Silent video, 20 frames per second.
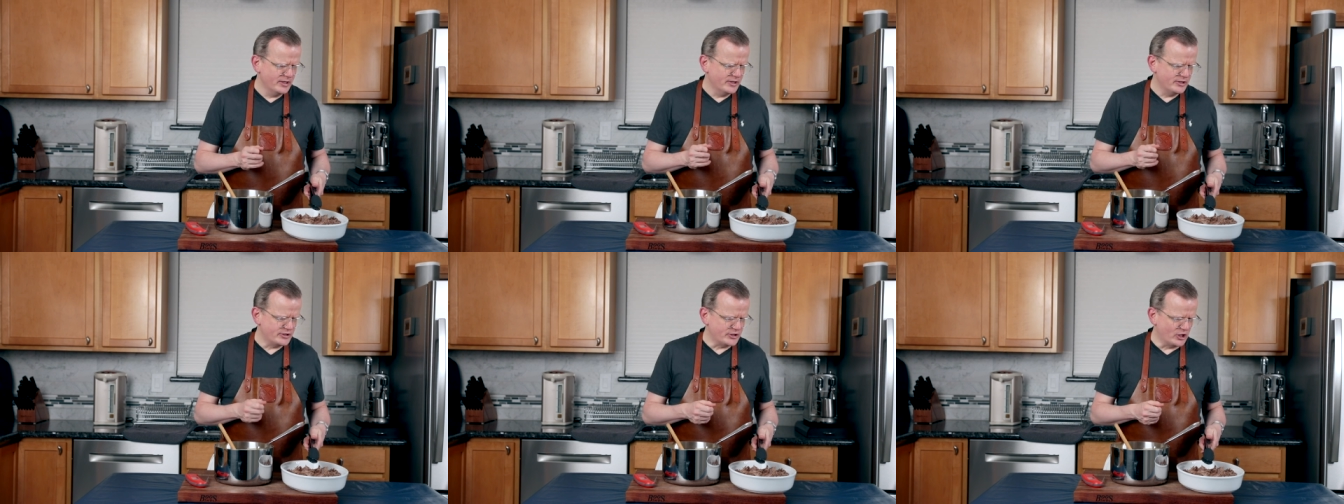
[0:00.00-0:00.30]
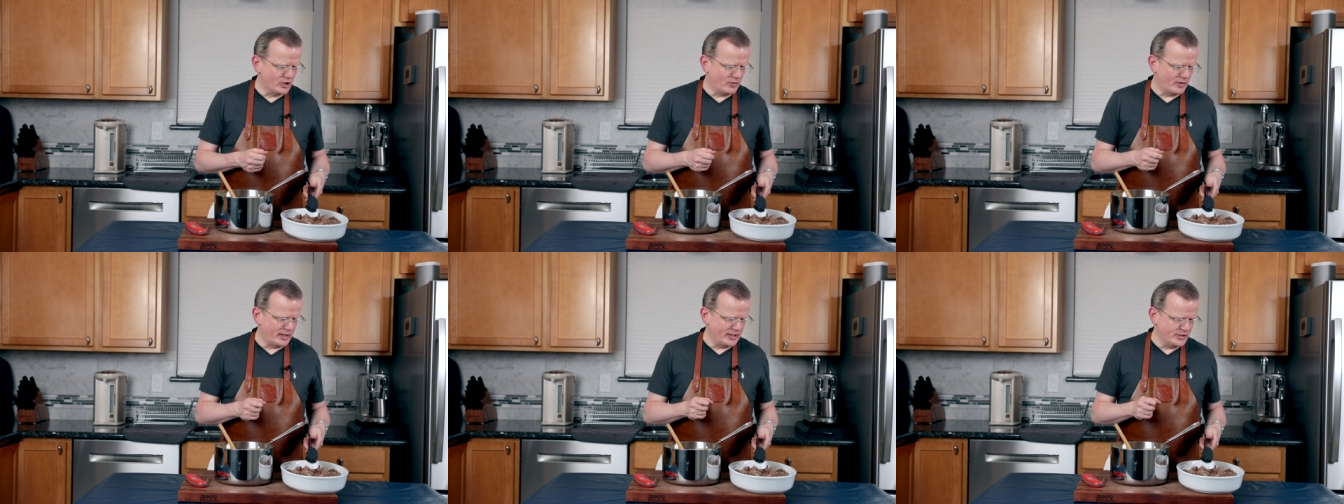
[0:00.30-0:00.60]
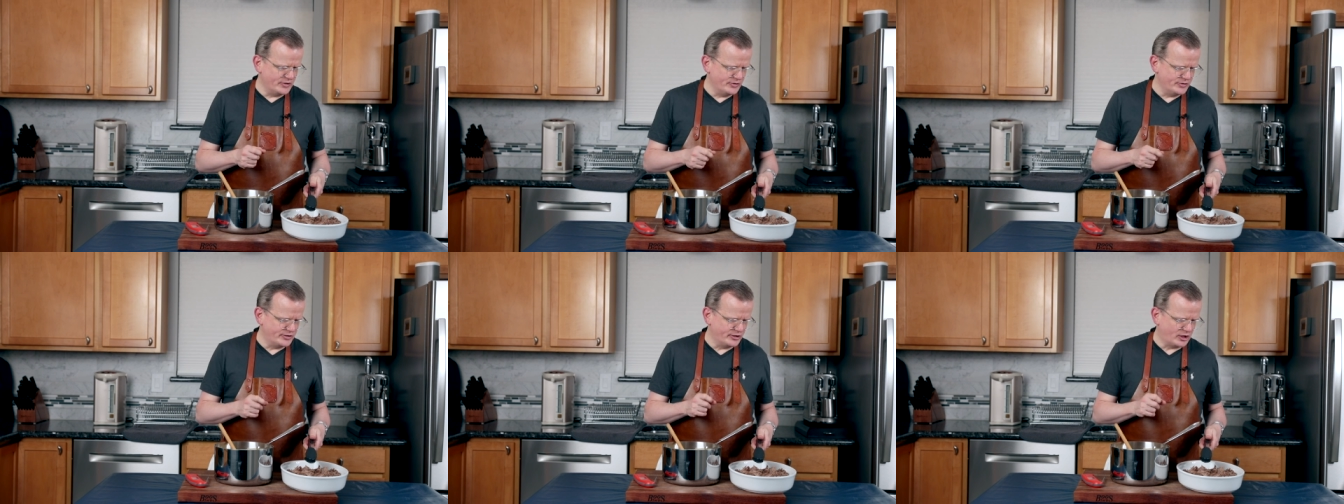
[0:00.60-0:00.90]
So I
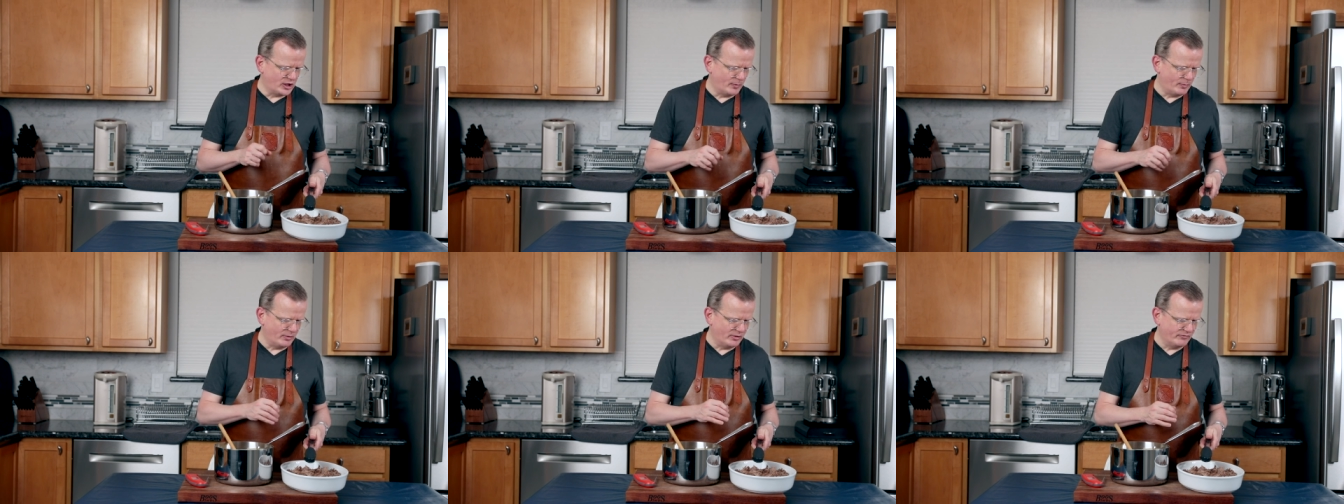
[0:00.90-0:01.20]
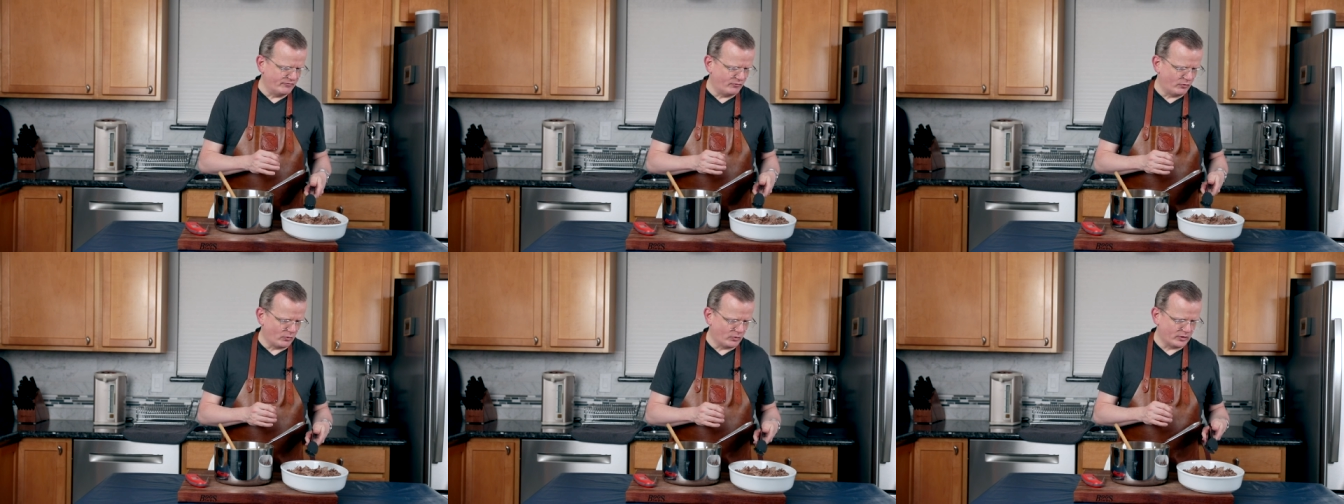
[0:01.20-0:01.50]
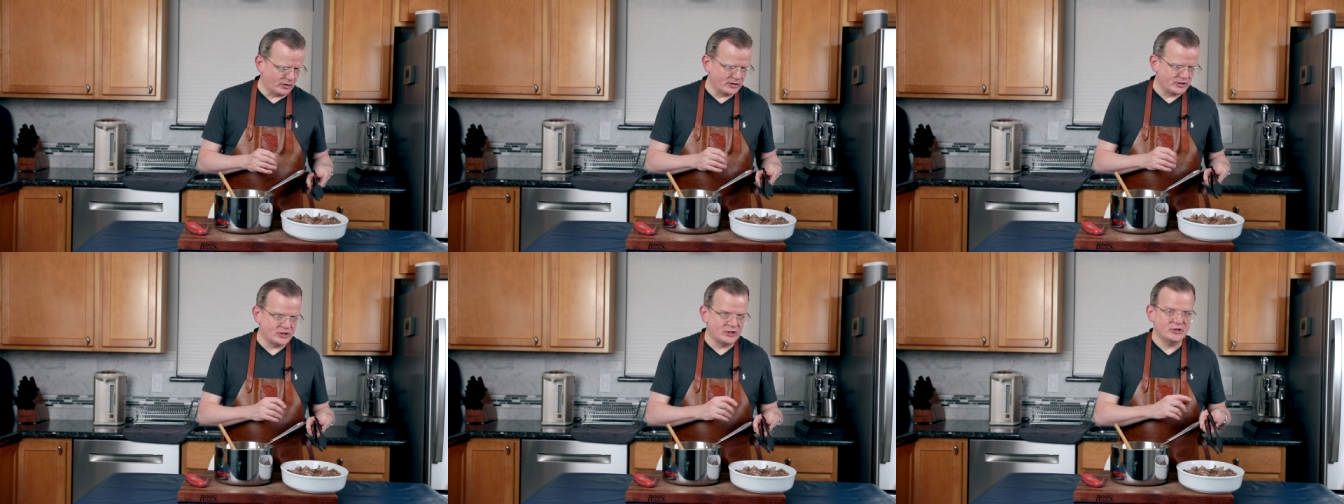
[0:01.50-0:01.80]
used a couple of
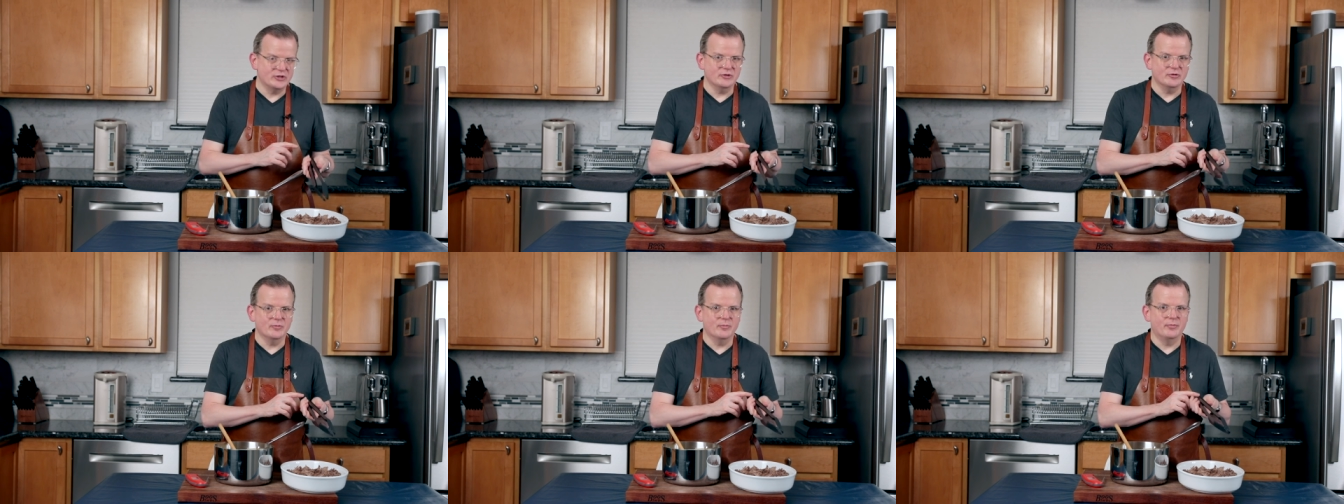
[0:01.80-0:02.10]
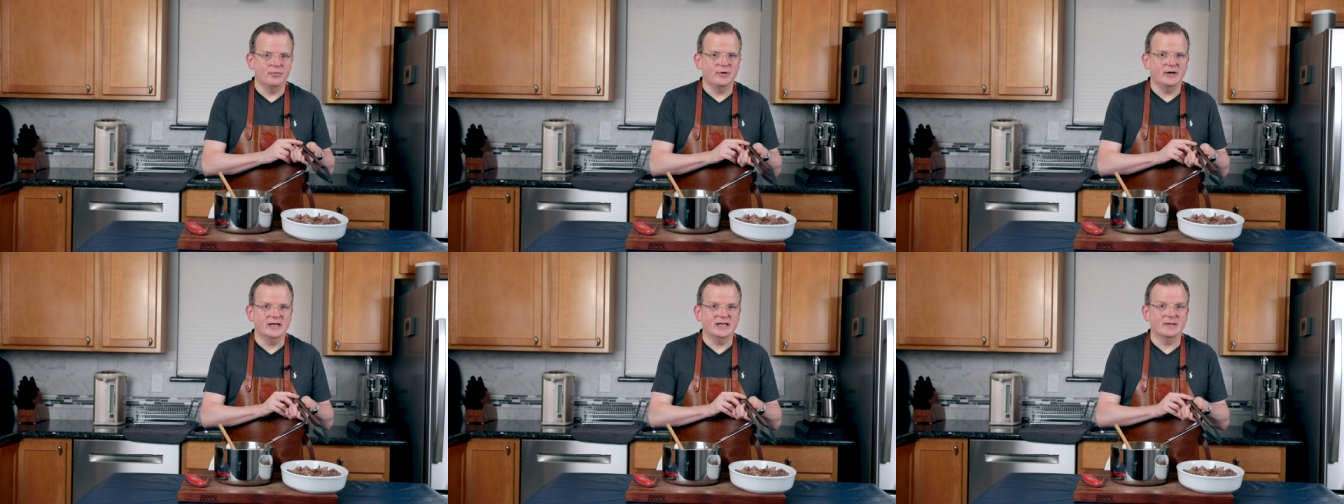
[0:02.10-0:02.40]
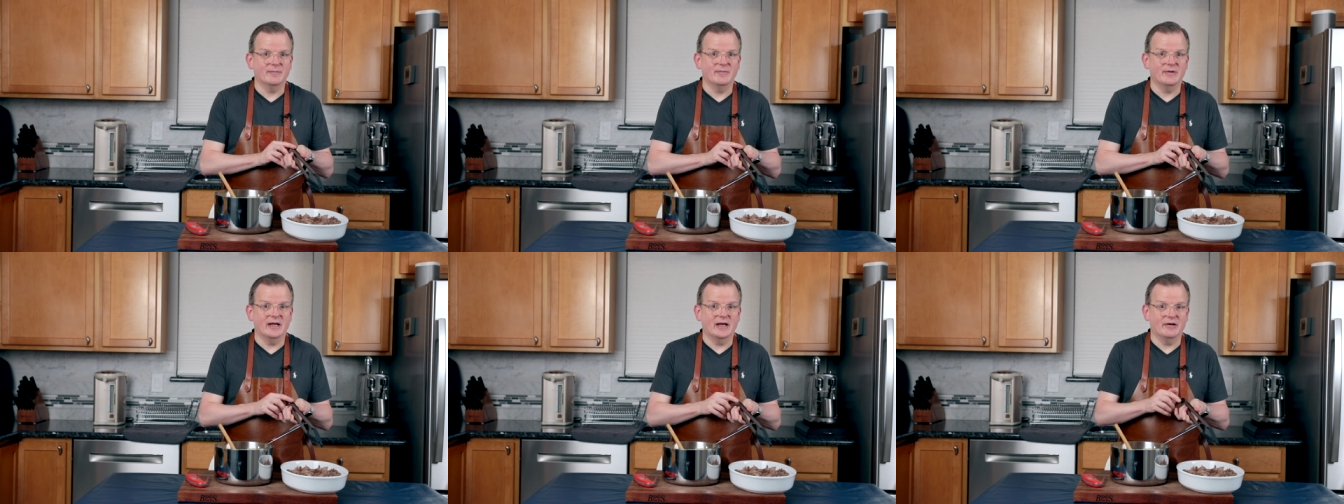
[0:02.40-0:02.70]
forks to break
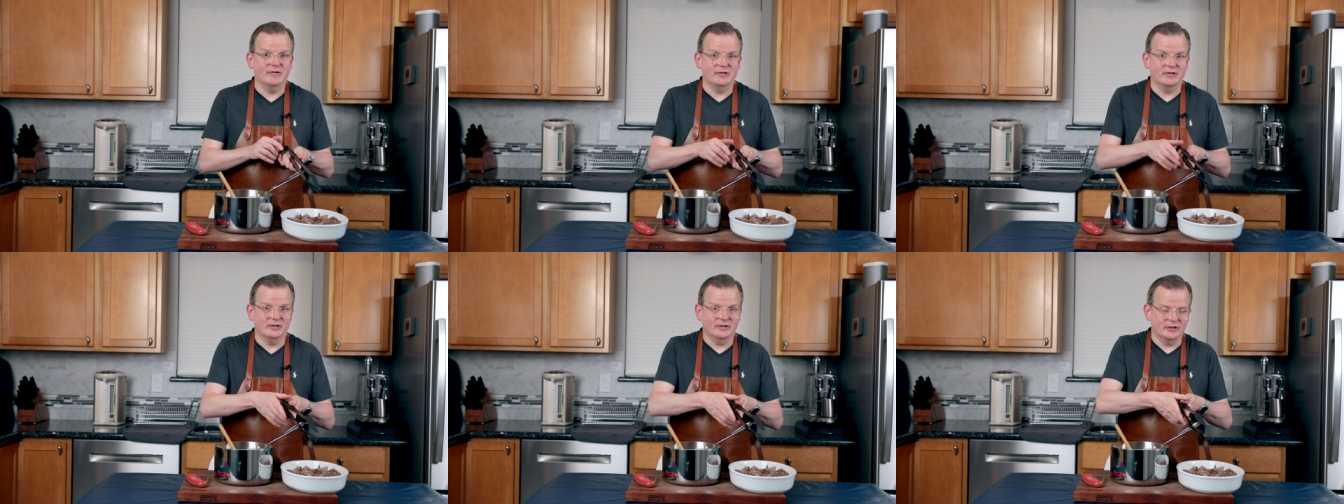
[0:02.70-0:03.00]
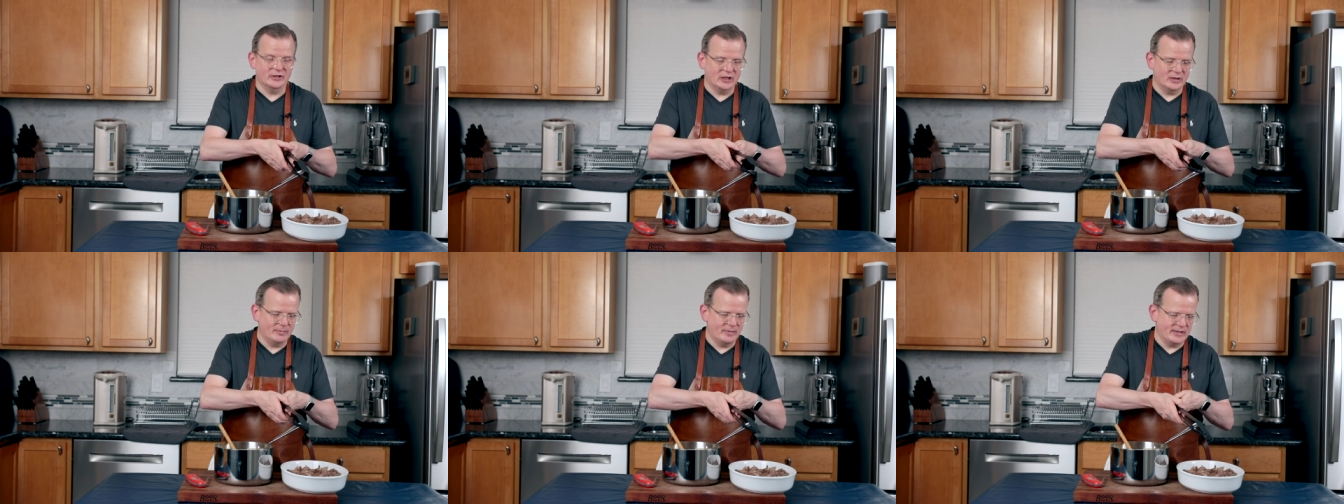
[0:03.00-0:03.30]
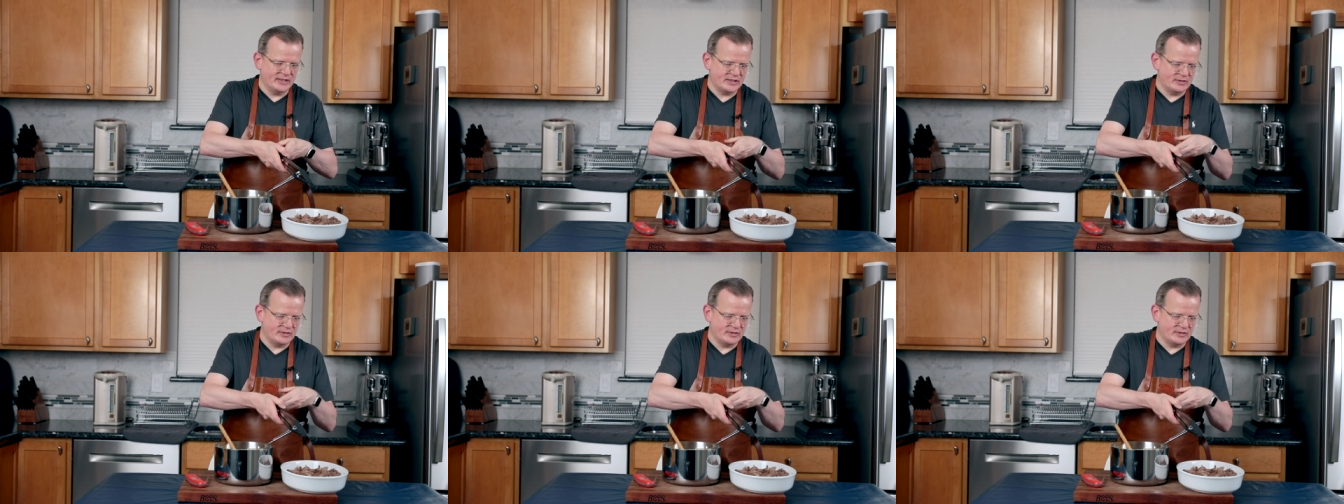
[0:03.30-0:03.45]
them down a little bit